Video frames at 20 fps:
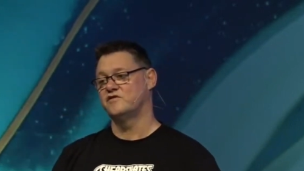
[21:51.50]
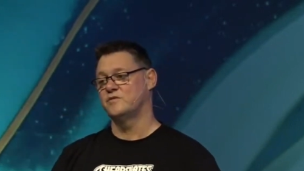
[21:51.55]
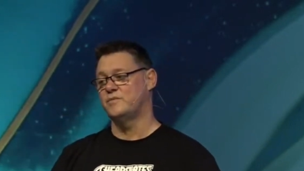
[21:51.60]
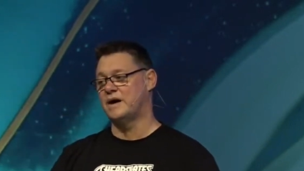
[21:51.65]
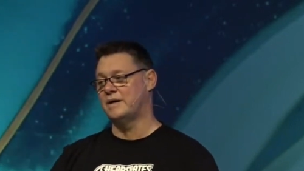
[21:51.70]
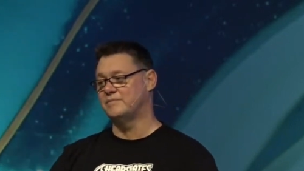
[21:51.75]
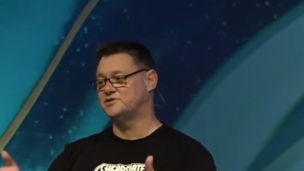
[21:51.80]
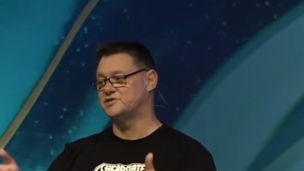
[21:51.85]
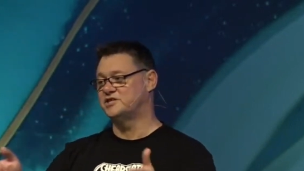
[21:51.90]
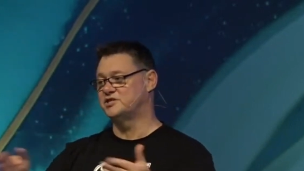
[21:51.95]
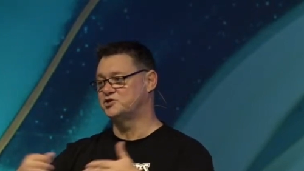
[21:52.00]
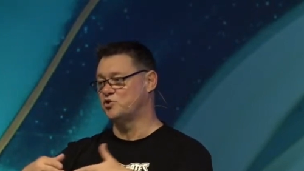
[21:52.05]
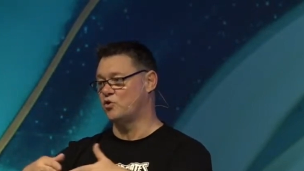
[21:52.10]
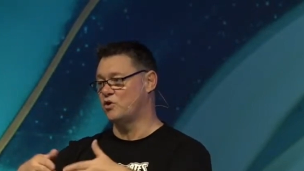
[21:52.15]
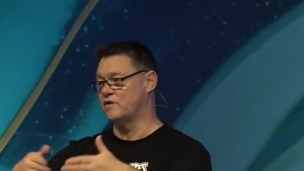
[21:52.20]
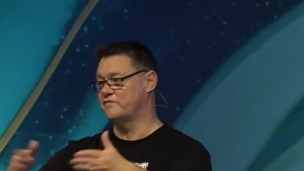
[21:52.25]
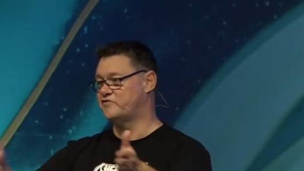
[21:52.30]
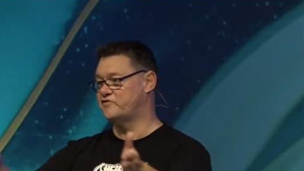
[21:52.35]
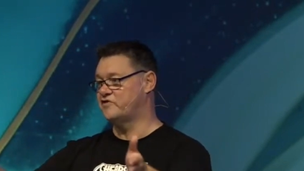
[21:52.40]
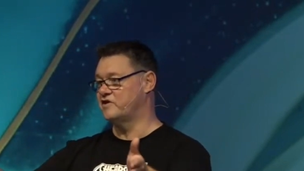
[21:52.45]
See, the Bible says
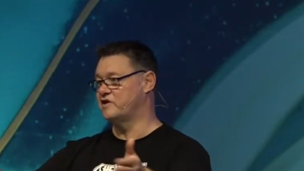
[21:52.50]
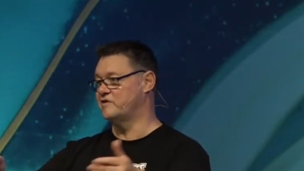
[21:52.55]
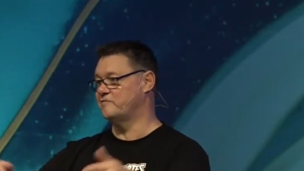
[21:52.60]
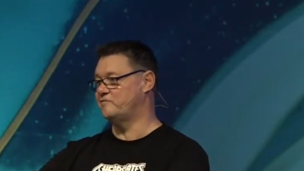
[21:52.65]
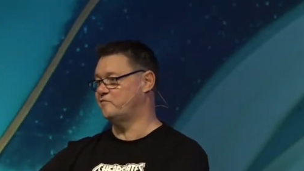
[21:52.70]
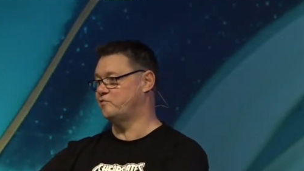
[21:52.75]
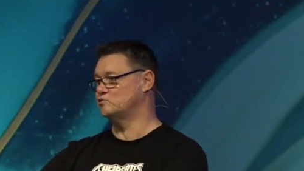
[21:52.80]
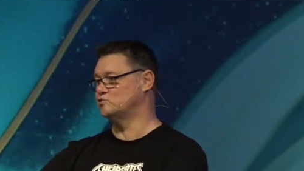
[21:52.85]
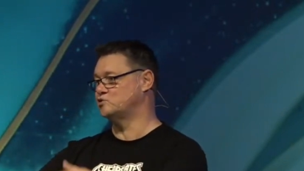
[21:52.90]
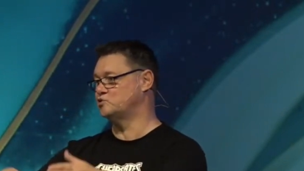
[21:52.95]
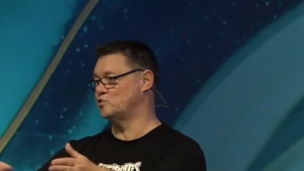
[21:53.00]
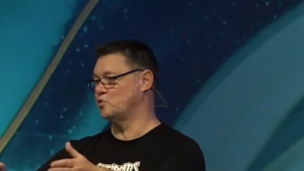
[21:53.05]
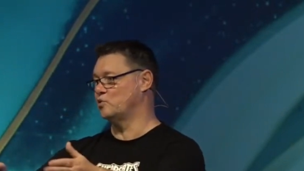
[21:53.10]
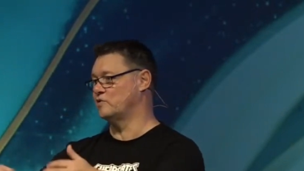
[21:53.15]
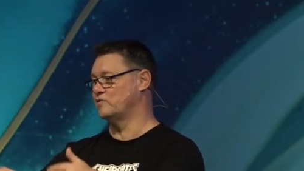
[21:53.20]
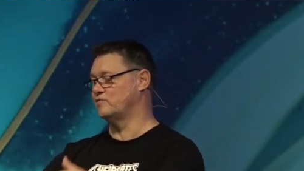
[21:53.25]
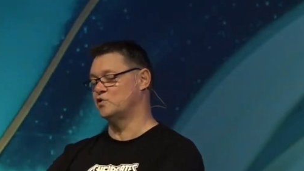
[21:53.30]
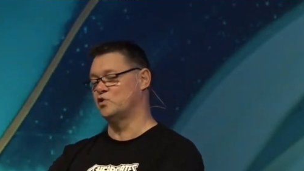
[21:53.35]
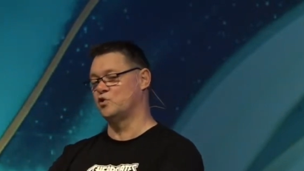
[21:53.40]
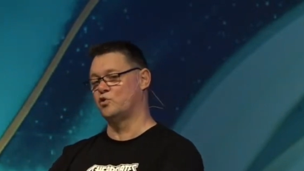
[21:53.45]
all have sinned and fall
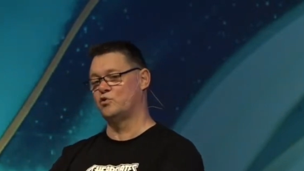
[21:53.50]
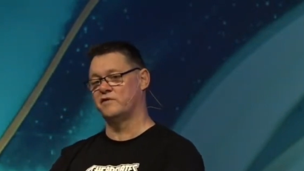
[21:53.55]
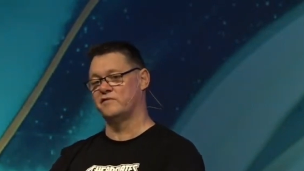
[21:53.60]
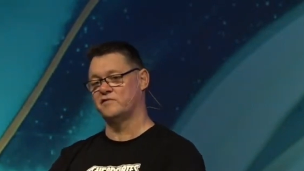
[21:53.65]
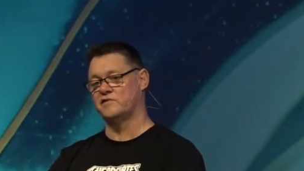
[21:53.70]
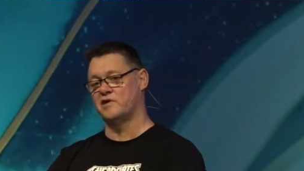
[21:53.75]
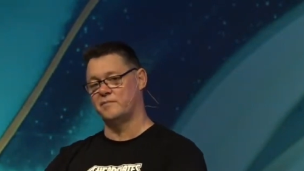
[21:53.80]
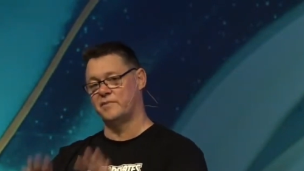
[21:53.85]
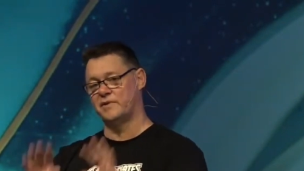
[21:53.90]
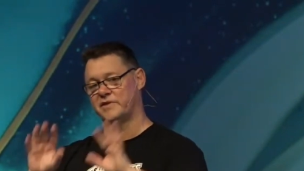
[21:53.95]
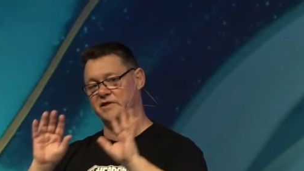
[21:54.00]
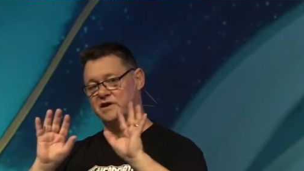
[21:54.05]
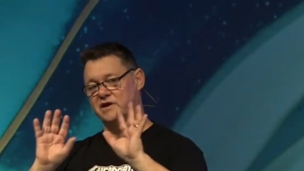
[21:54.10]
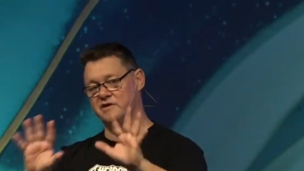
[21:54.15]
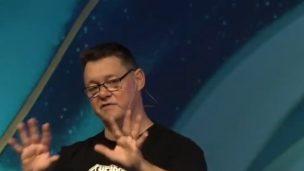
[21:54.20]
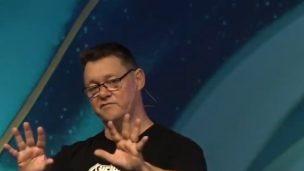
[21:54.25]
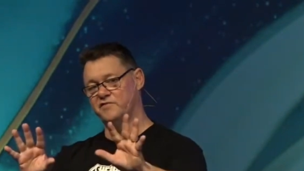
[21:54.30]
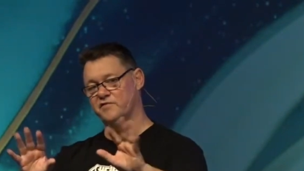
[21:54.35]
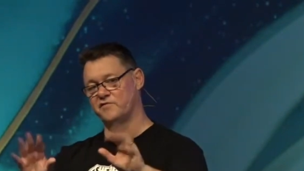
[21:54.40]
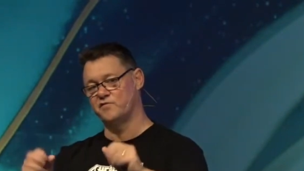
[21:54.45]
short of the glory of God, but the
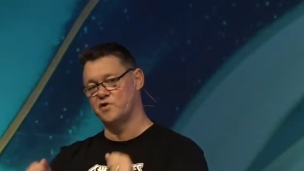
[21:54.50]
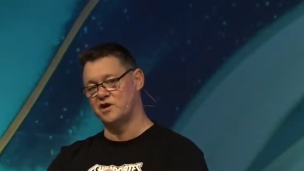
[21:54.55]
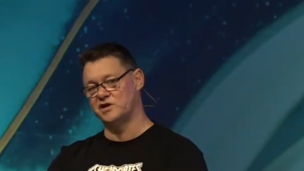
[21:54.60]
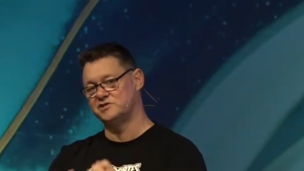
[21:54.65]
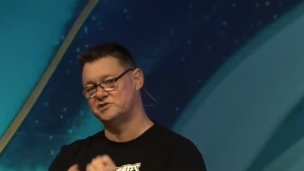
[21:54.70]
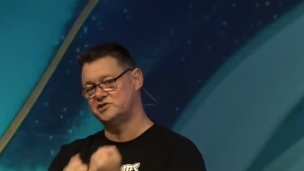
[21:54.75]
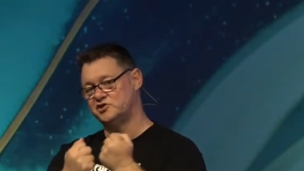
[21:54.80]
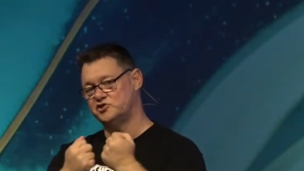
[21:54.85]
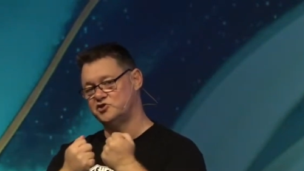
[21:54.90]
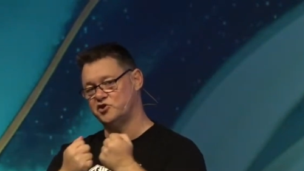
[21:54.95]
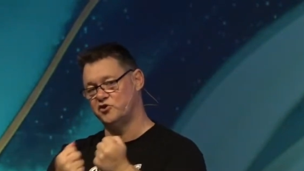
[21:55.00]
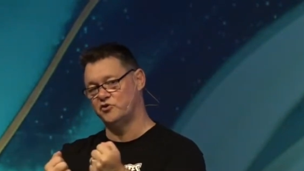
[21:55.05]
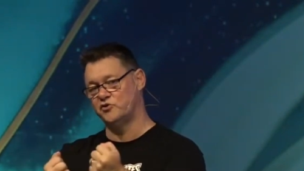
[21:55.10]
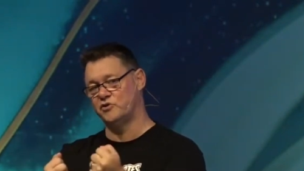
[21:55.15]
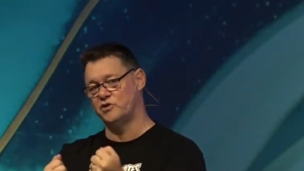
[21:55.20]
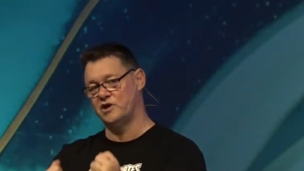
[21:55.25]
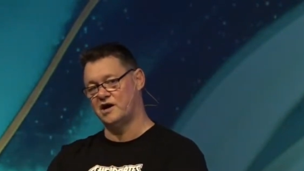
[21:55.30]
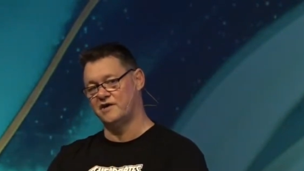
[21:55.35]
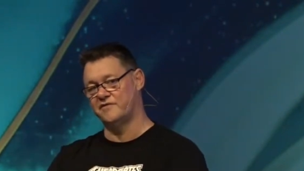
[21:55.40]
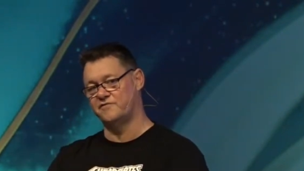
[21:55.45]
gift of God is
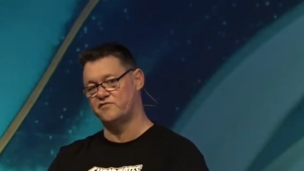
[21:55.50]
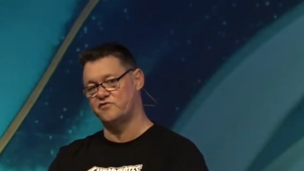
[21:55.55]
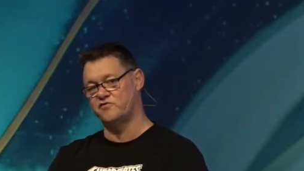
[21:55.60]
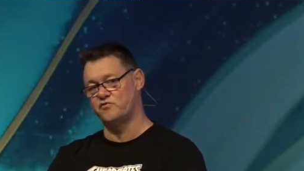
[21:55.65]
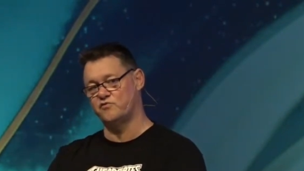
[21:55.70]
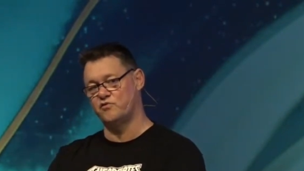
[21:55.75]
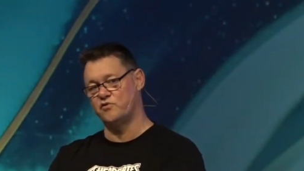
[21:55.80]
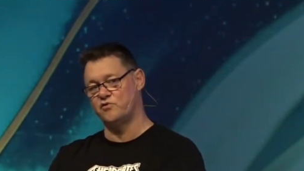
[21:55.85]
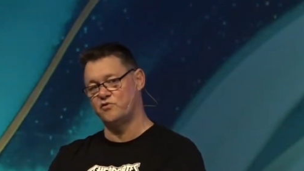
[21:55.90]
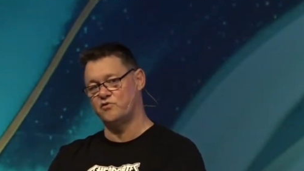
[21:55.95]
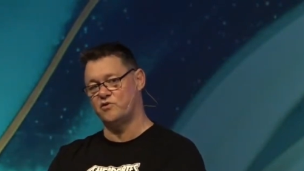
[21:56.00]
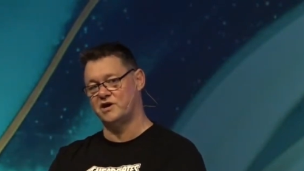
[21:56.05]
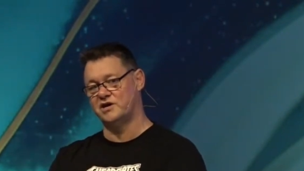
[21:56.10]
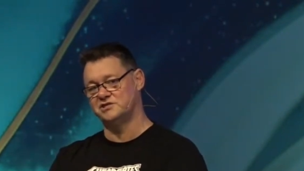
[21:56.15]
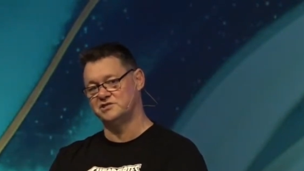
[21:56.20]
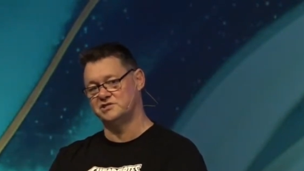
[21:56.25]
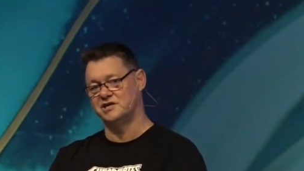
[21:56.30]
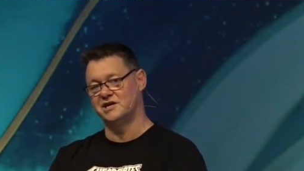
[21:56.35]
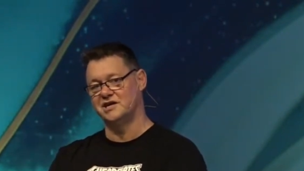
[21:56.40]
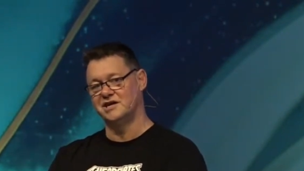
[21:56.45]
eternal life through
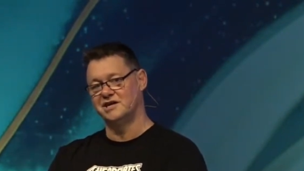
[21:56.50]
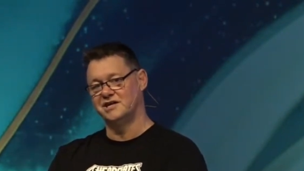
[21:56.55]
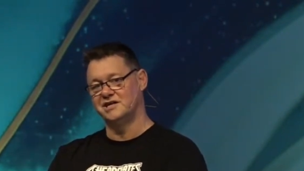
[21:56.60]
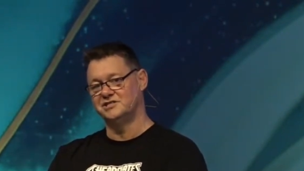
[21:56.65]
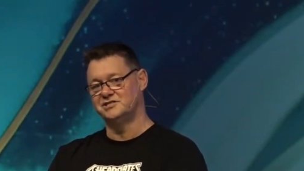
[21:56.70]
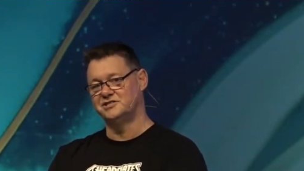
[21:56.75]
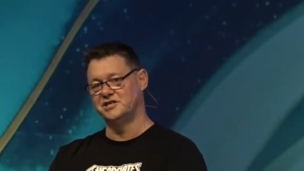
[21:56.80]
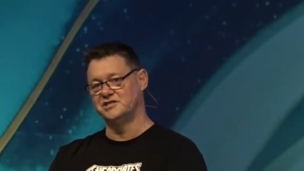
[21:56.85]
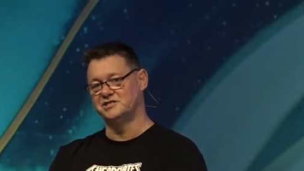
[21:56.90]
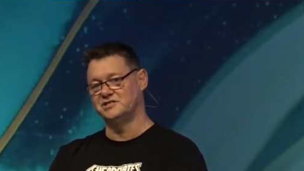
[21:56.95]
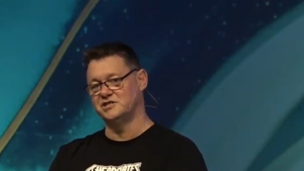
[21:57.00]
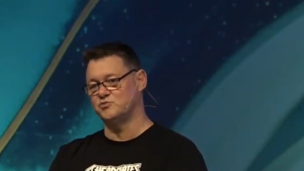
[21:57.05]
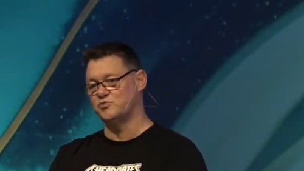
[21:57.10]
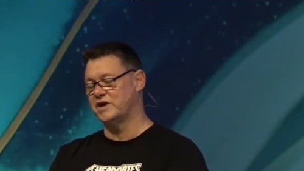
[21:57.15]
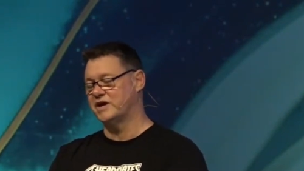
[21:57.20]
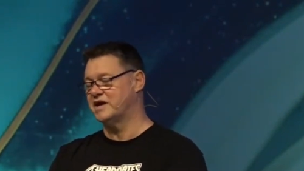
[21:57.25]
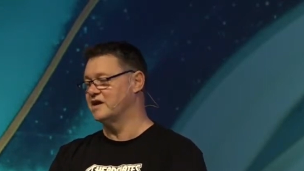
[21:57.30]
Christ Jesus.